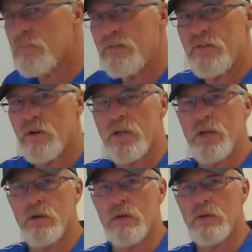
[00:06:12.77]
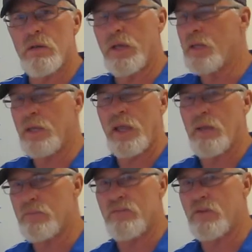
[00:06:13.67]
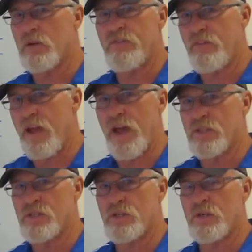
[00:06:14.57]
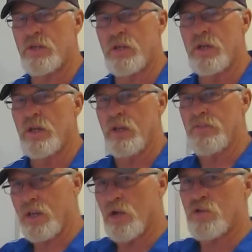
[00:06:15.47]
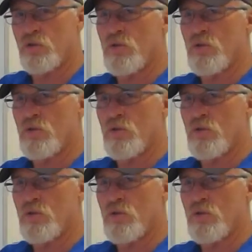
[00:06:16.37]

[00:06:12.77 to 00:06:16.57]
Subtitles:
be very hard and it can't be very fast. If they go too